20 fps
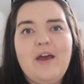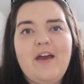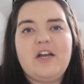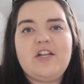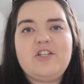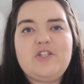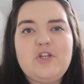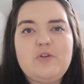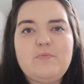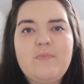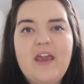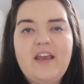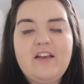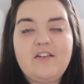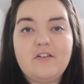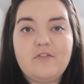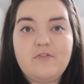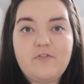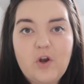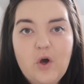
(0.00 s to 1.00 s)
I do
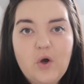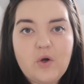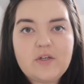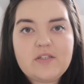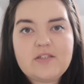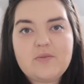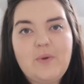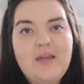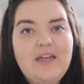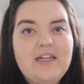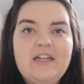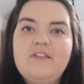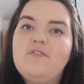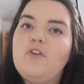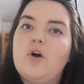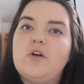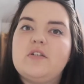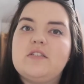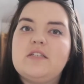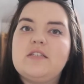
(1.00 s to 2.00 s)
make vlogs, weekly
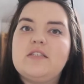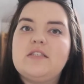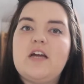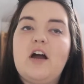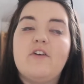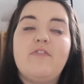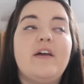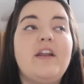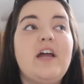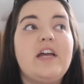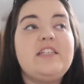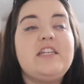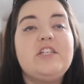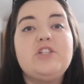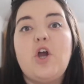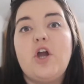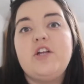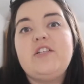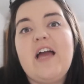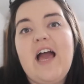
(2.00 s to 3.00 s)
vlogs and stuff, and I did
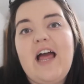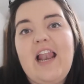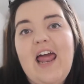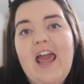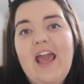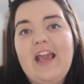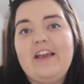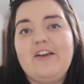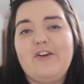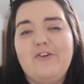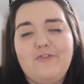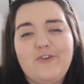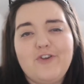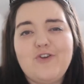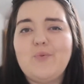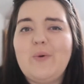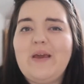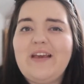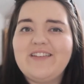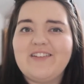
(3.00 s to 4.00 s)
go to LA a
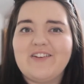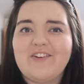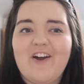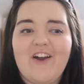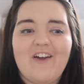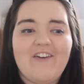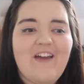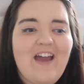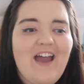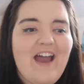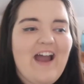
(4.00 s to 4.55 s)
few weeks ago,